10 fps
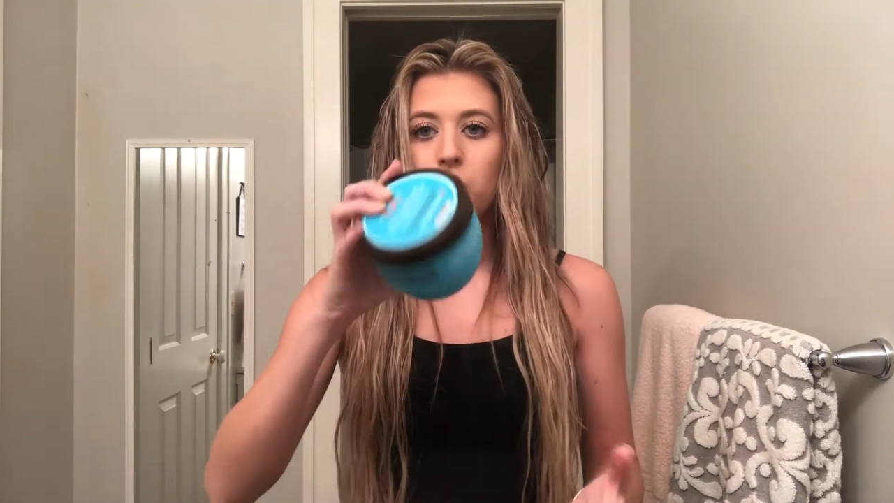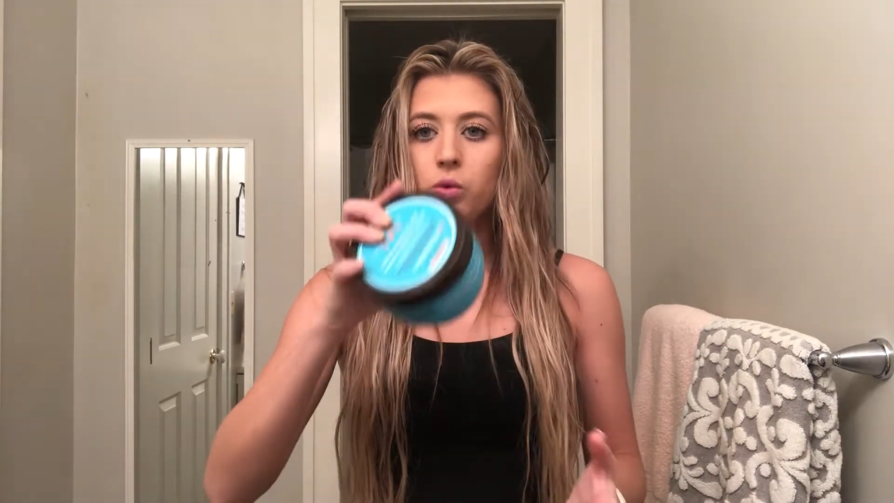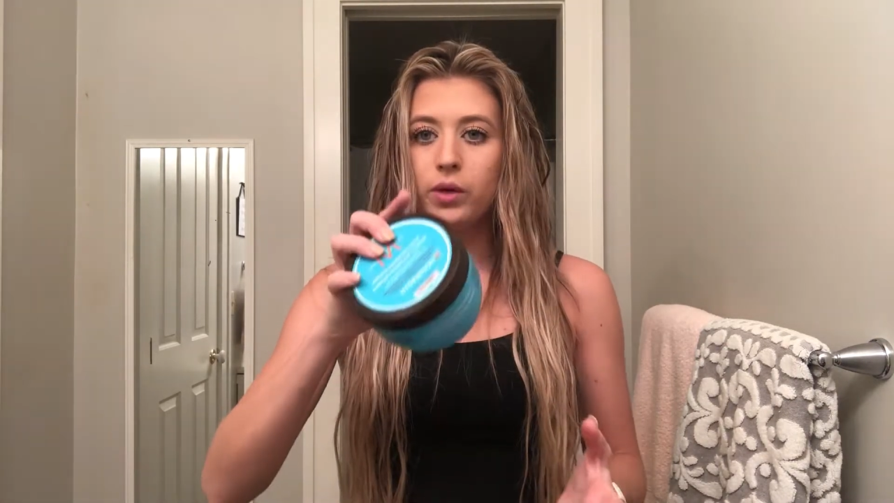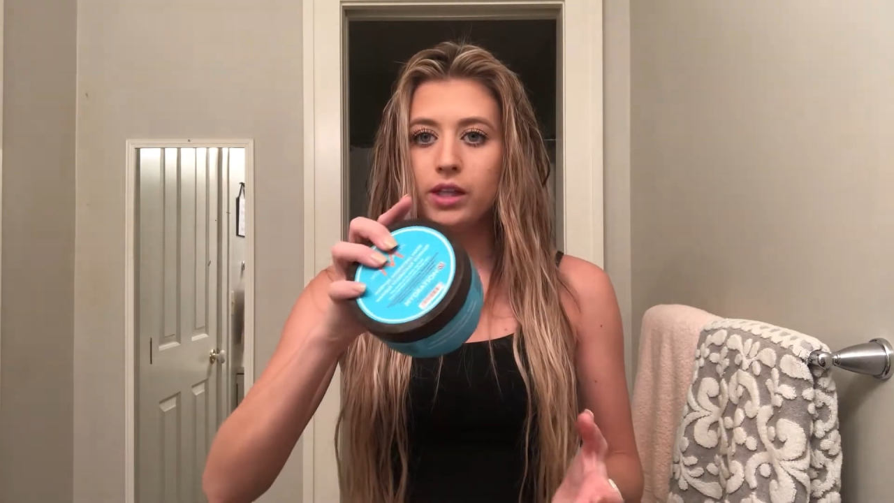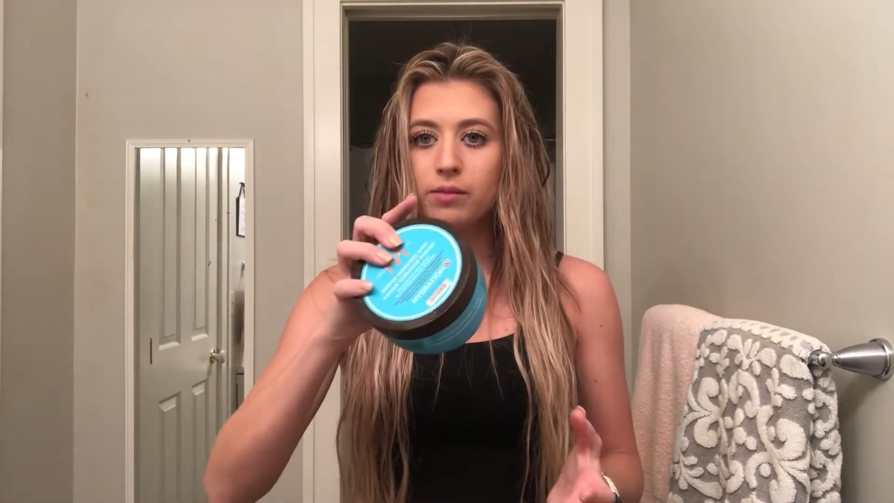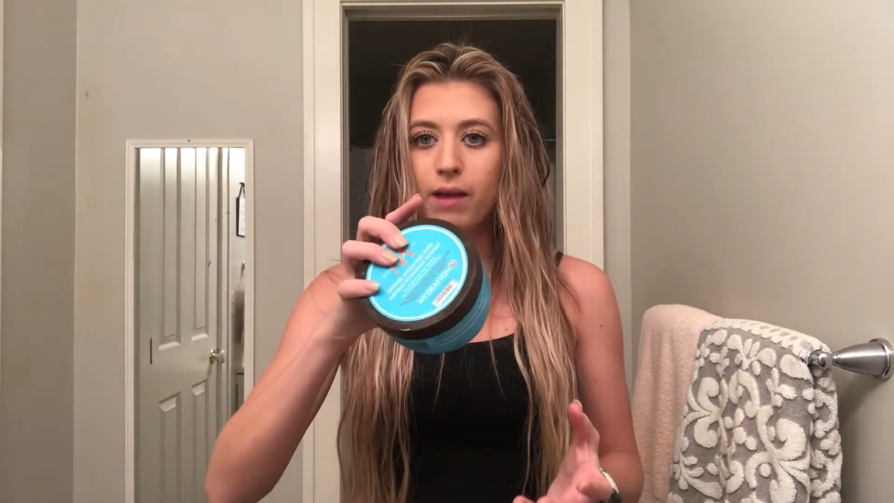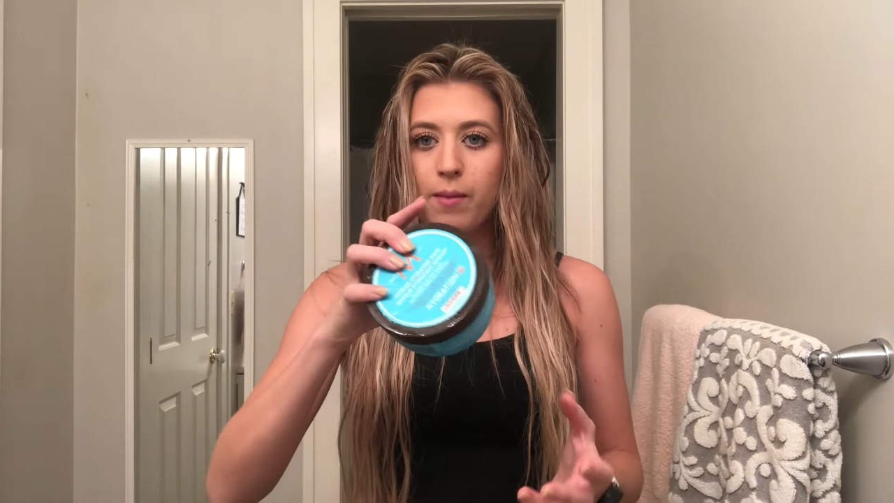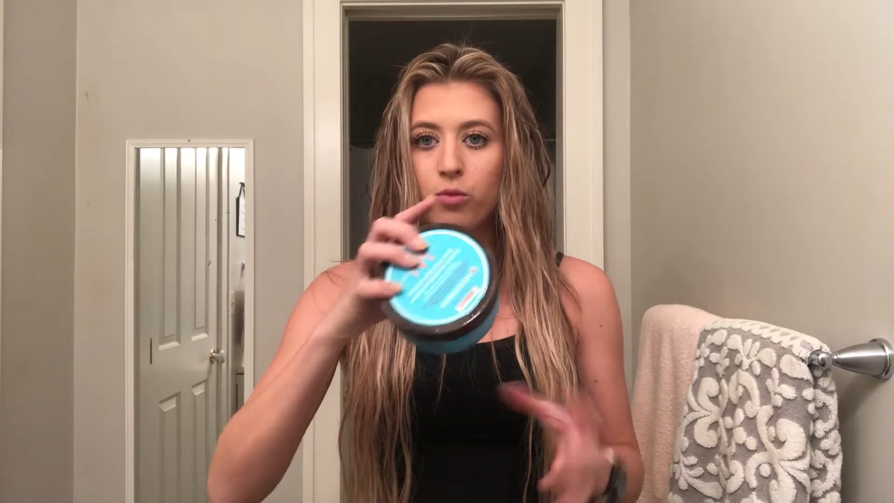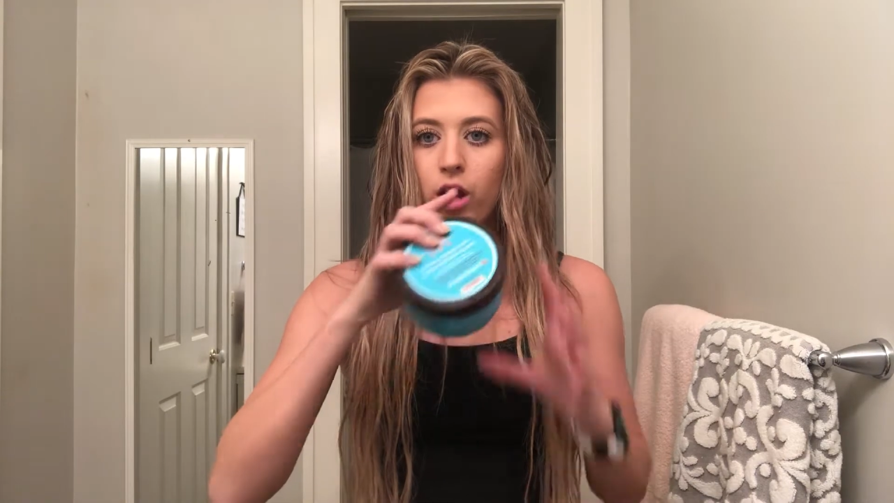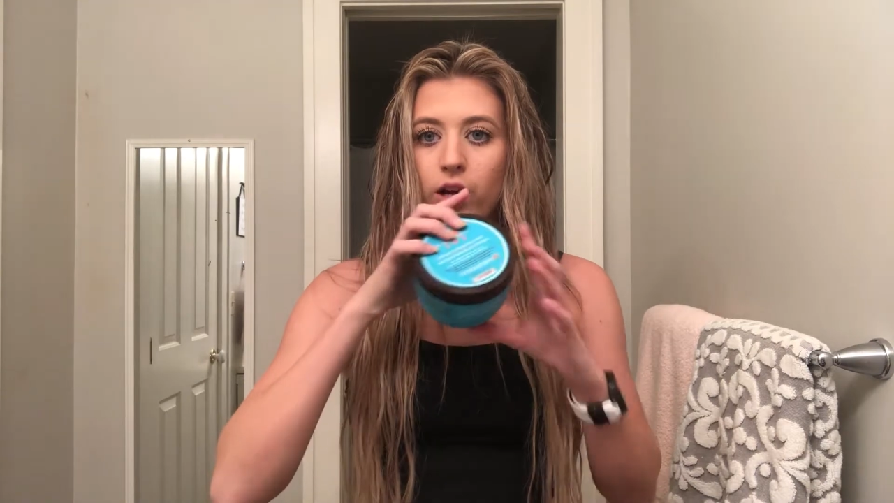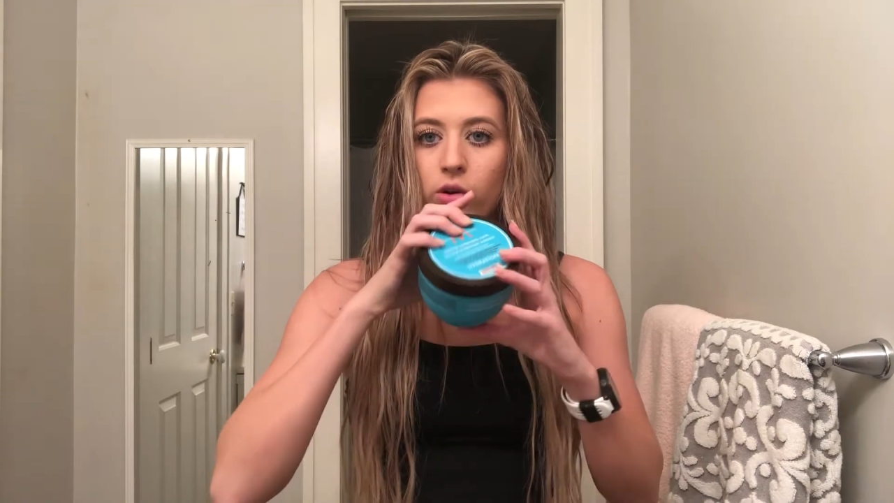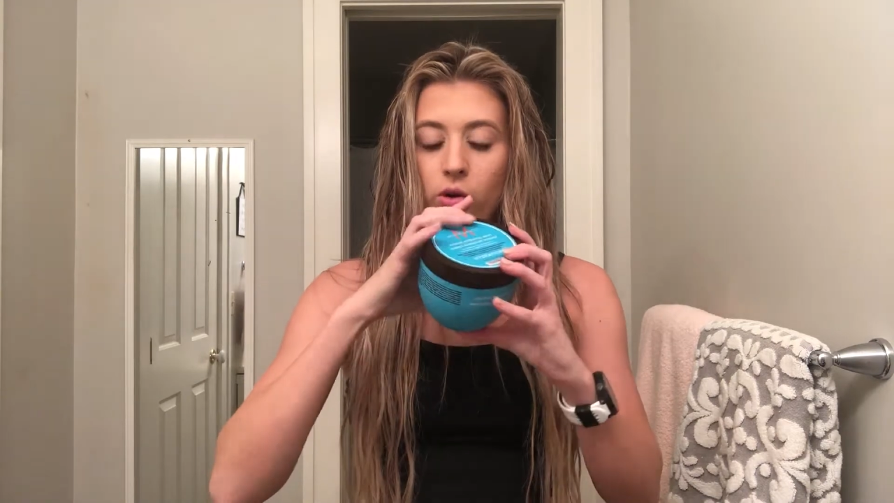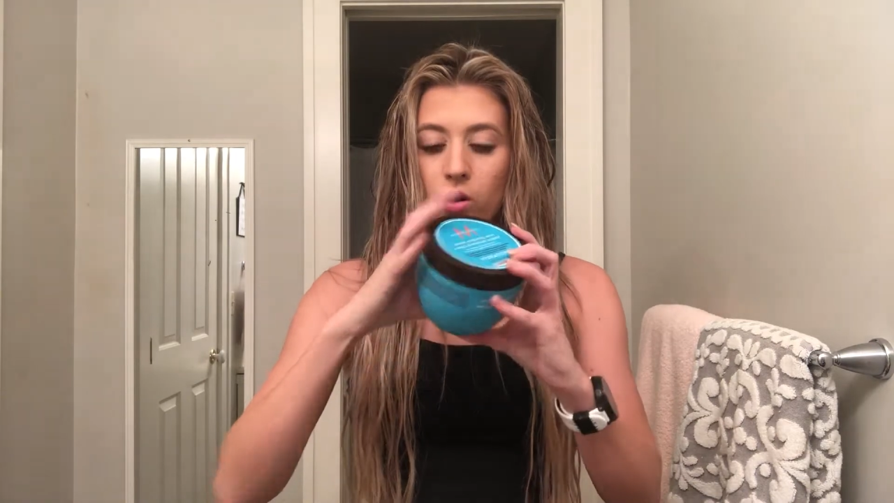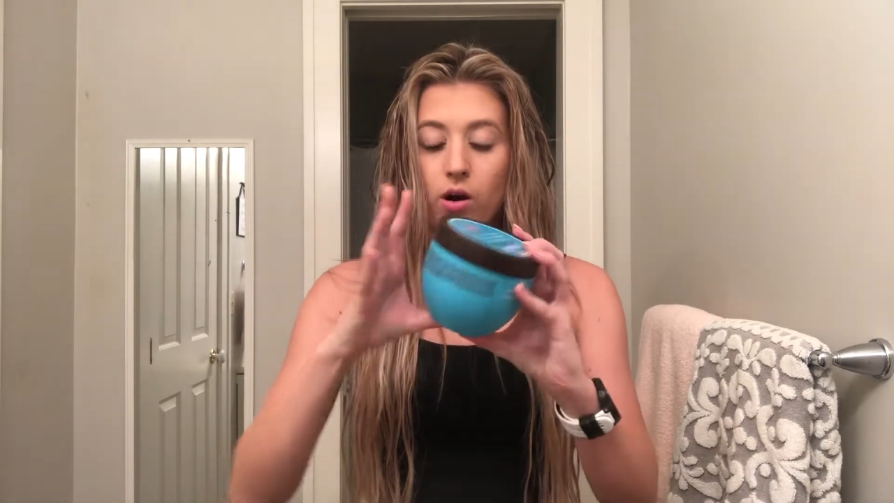with my Moroccanoil